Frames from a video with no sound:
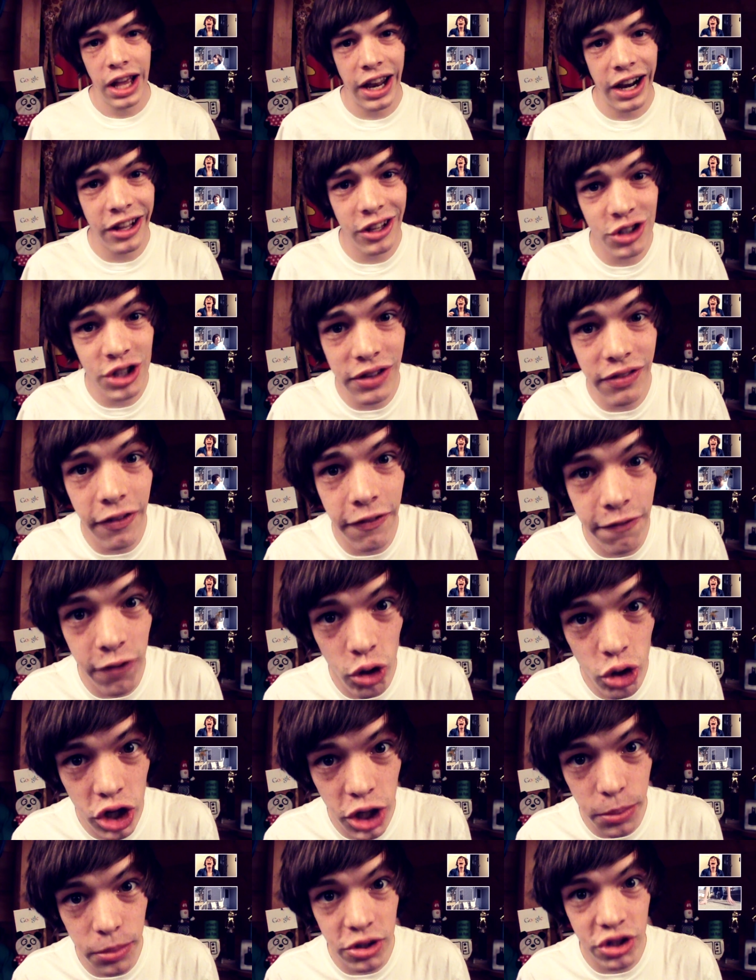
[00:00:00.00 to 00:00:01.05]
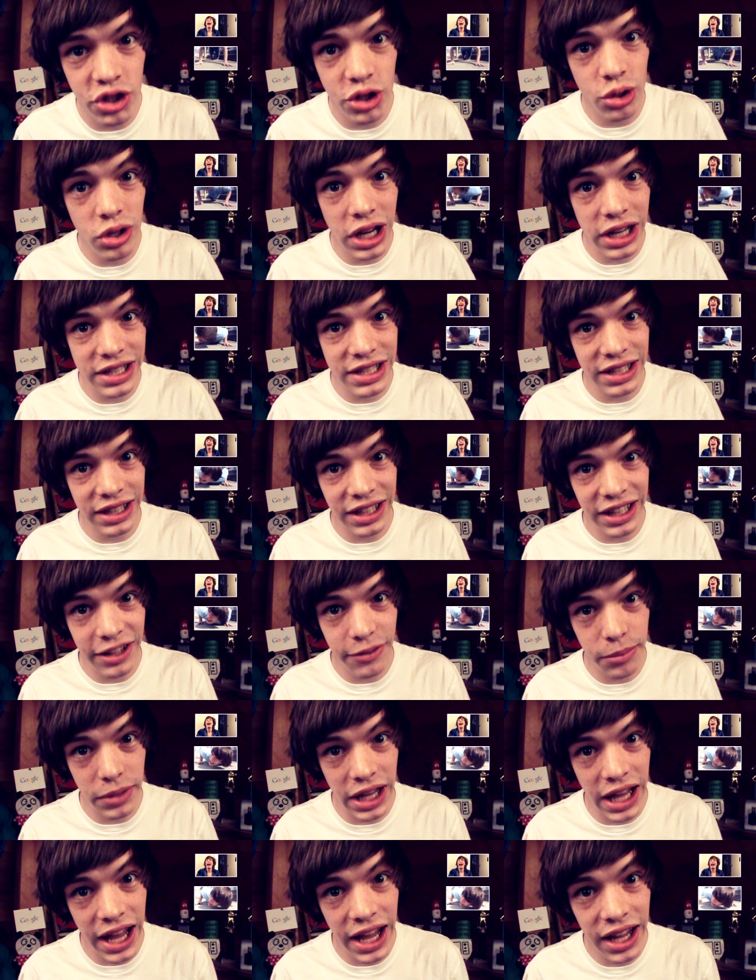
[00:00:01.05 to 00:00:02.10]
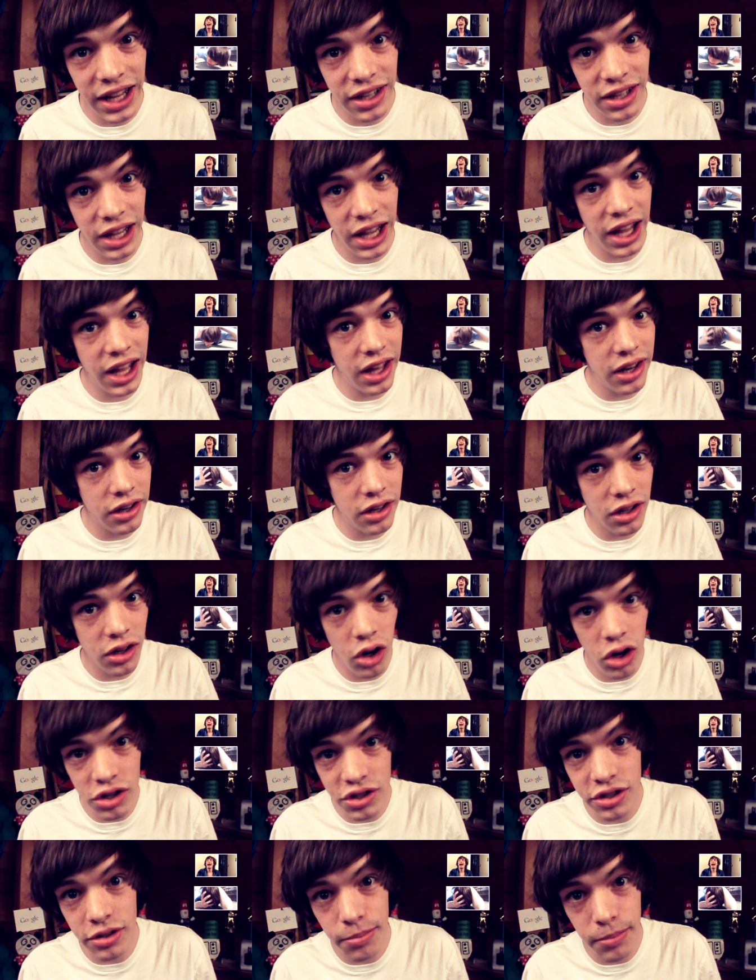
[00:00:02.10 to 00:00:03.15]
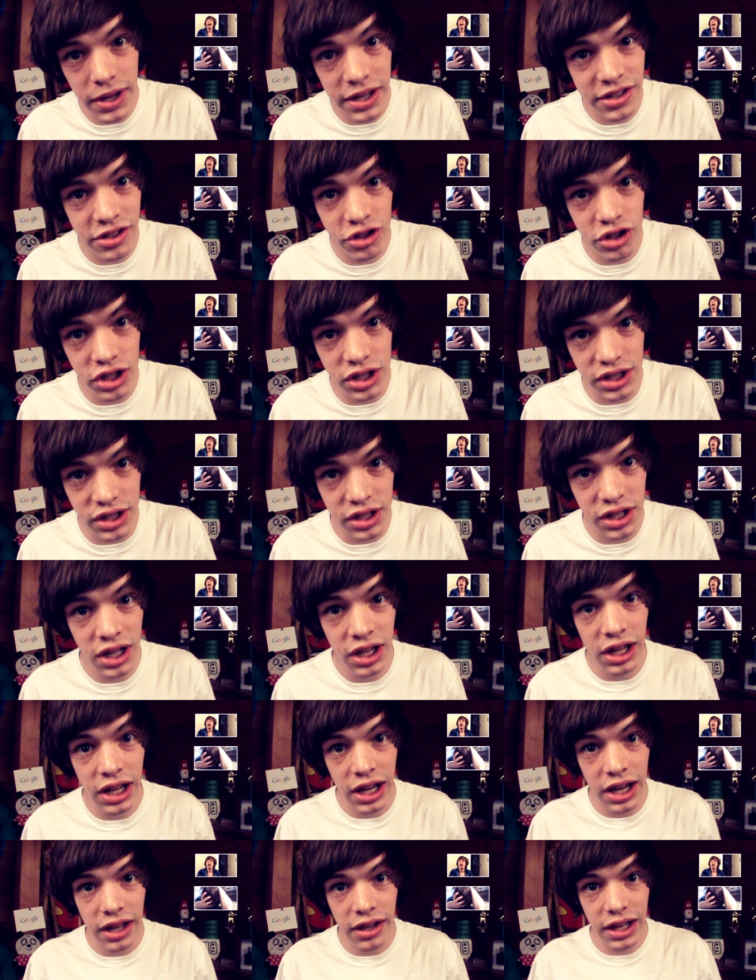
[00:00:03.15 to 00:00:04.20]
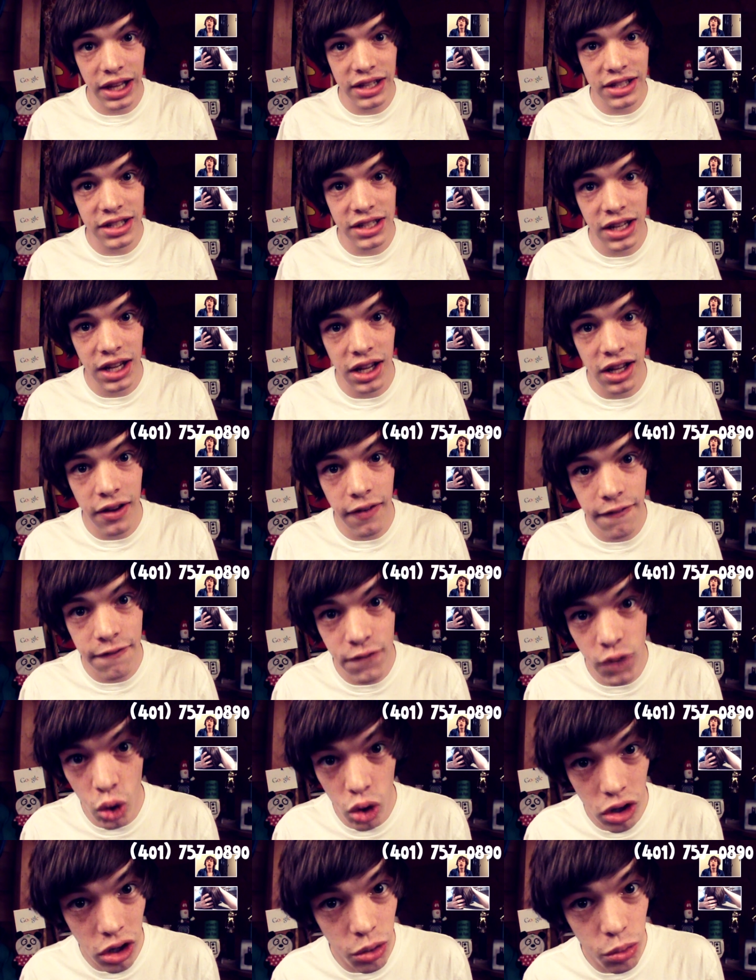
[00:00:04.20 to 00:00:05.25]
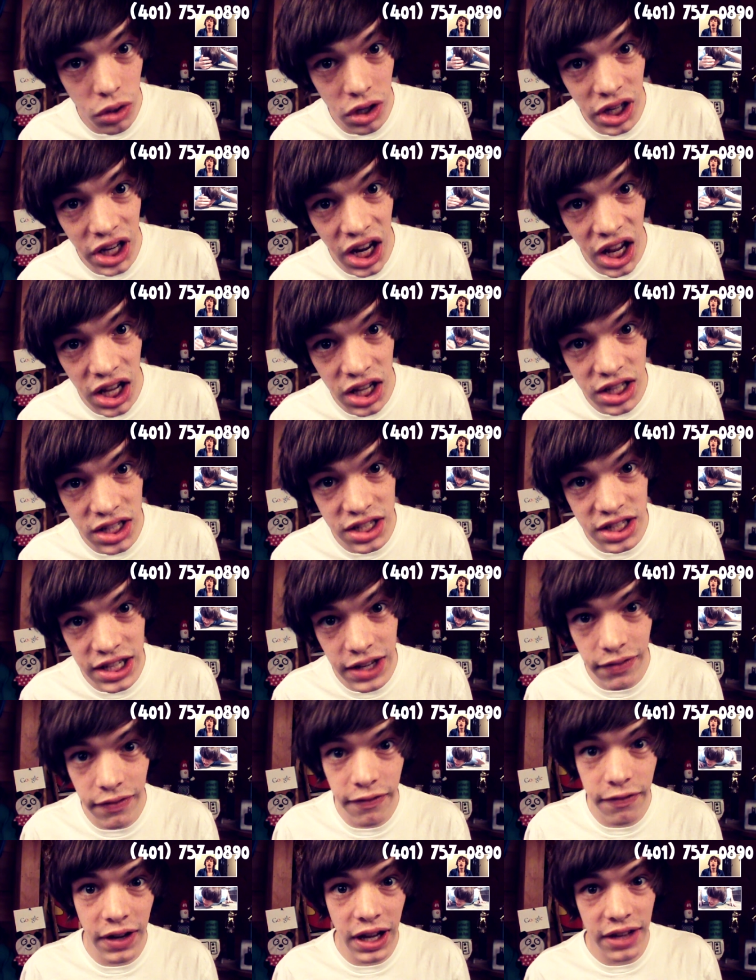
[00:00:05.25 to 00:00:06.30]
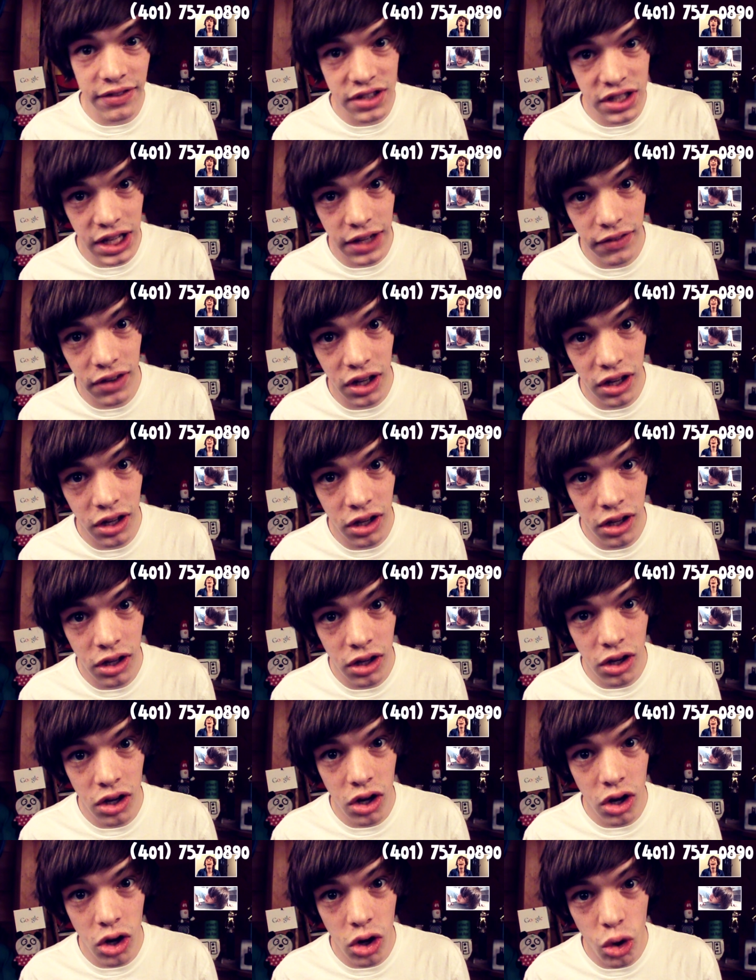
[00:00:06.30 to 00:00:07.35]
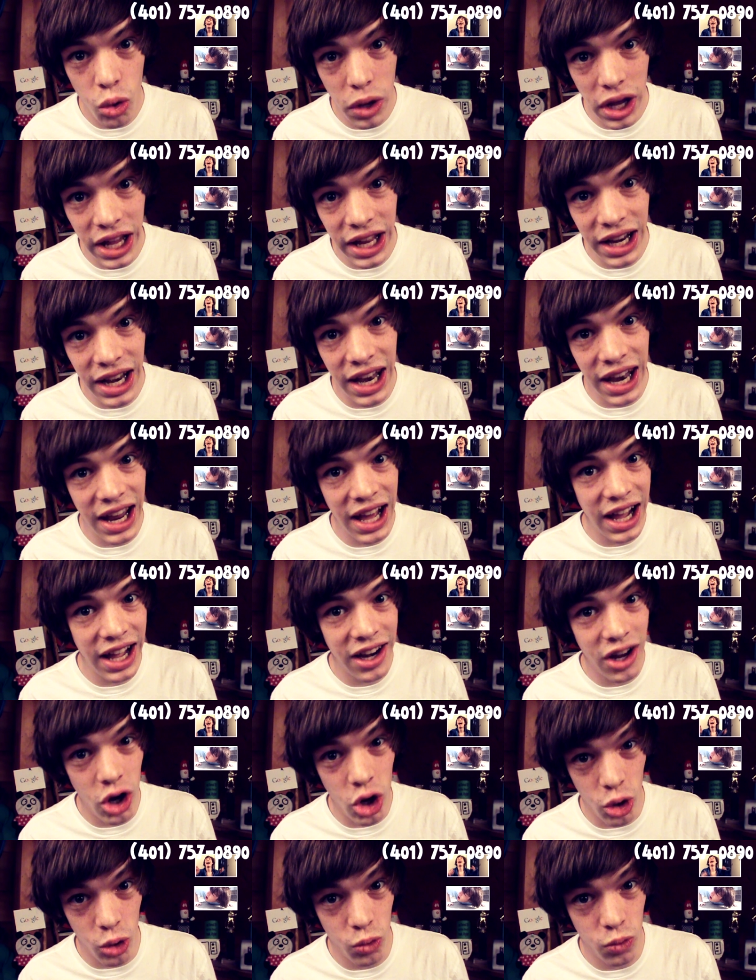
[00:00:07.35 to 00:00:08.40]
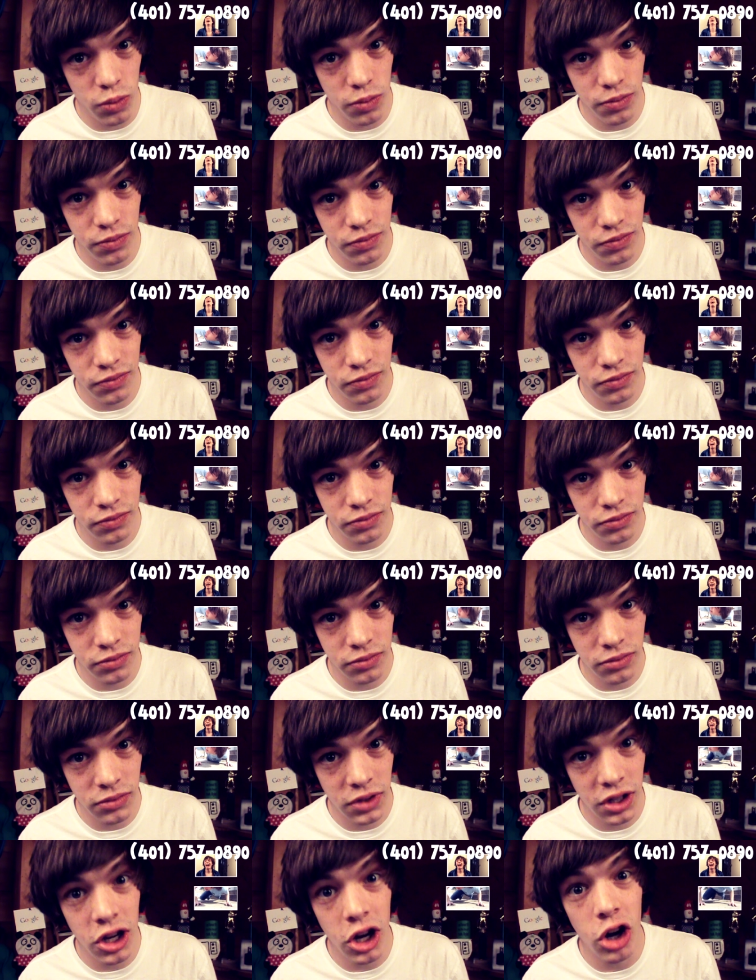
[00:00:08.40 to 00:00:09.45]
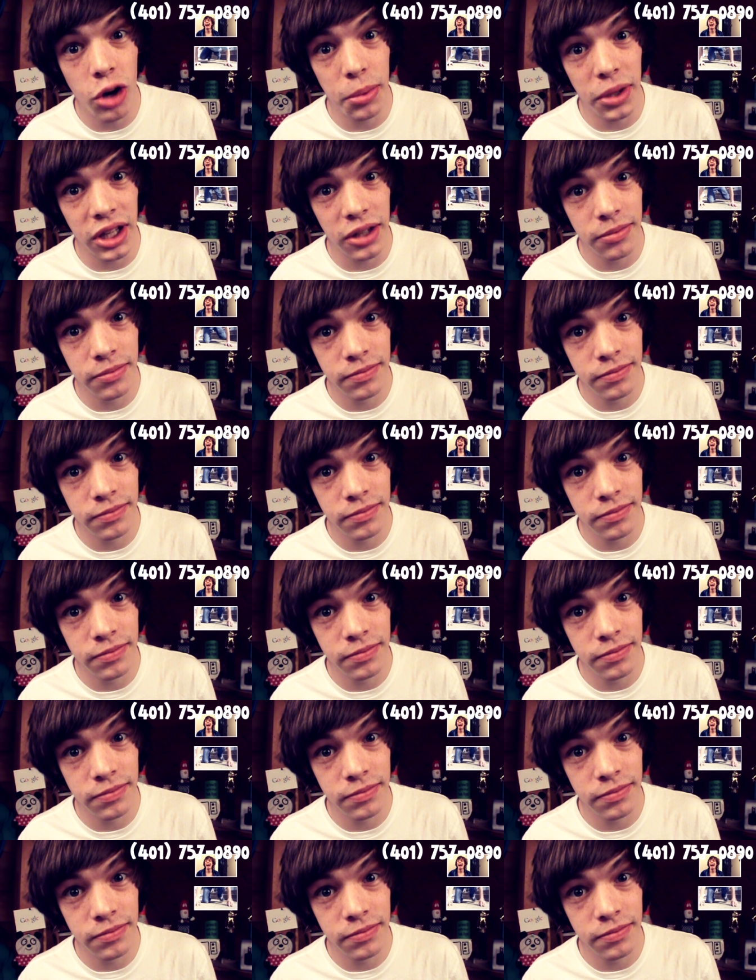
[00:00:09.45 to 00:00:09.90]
and I also have a phone number so you guys can leave me hate and also messages, and that's 401 757 0890. Call me.